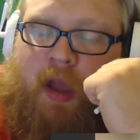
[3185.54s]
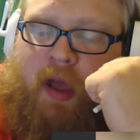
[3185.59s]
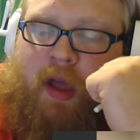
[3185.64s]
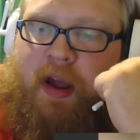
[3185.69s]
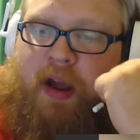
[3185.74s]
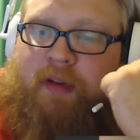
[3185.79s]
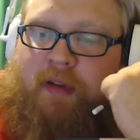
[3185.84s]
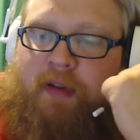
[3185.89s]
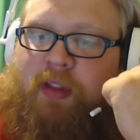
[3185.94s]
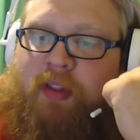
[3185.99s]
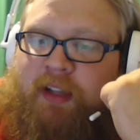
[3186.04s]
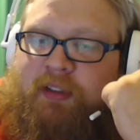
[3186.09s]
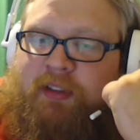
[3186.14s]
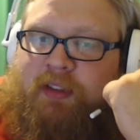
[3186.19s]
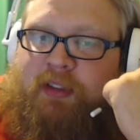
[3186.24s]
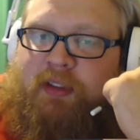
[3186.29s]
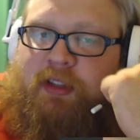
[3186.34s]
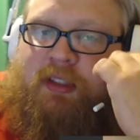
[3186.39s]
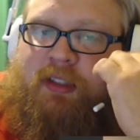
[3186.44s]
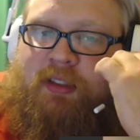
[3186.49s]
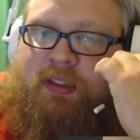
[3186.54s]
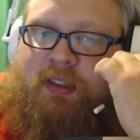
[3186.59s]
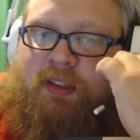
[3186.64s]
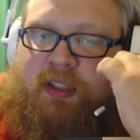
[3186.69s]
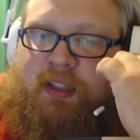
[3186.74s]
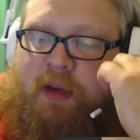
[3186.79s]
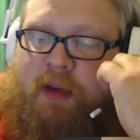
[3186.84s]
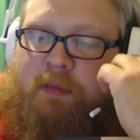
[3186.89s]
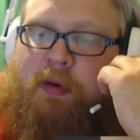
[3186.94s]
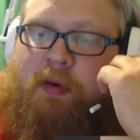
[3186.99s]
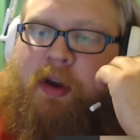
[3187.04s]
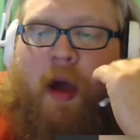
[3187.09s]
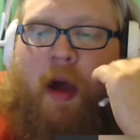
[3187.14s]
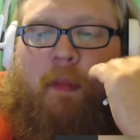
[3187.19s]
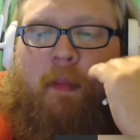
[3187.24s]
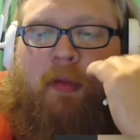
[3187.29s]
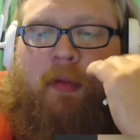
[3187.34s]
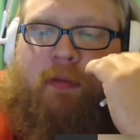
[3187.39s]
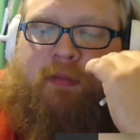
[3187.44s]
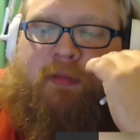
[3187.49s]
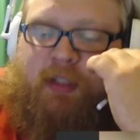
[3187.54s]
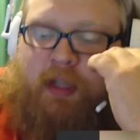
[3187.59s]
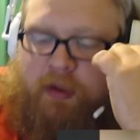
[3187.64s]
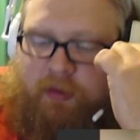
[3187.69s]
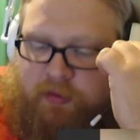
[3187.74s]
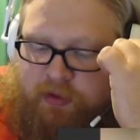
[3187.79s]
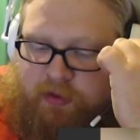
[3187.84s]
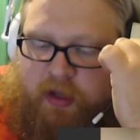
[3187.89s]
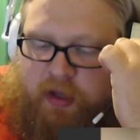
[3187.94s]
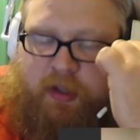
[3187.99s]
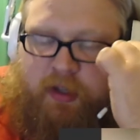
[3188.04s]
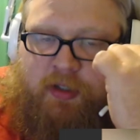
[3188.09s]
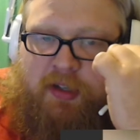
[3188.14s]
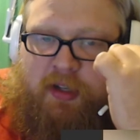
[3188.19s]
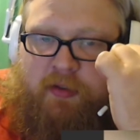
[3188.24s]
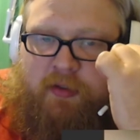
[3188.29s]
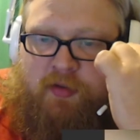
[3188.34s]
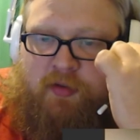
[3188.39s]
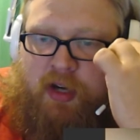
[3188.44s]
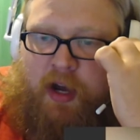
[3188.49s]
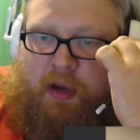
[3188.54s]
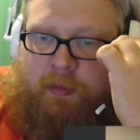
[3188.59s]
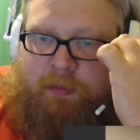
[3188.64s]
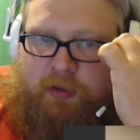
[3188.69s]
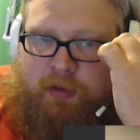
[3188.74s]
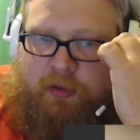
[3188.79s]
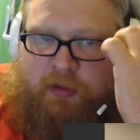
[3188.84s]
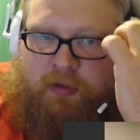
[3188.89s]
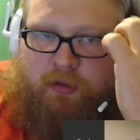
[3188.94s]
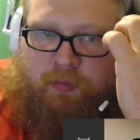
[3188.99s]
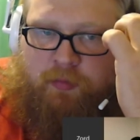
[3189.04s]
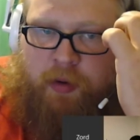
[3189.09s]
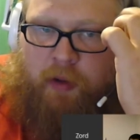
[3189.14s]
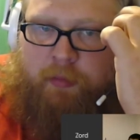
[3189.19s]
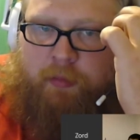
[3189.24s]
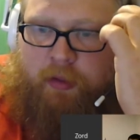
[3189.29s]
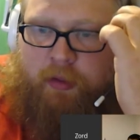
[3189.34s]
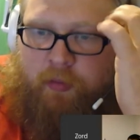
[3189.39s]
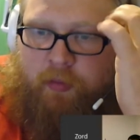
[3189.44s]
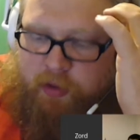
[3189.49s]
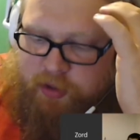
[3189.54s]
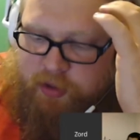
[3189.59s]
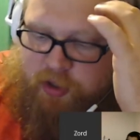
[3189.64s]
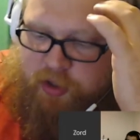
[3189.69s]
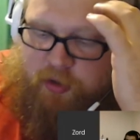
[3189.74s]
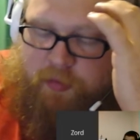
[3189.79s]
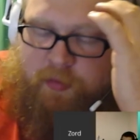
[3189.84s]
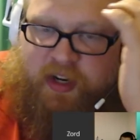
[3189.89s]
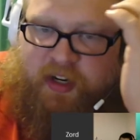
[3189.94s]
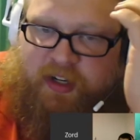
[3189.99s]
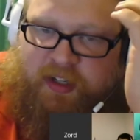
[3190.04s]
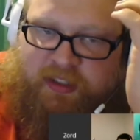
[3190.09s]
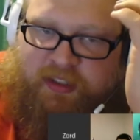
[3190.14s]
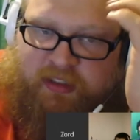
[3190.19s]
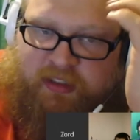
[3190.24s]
and I have lots of things to say about Apple themselves. Like Steve Jobs is probably the worst human in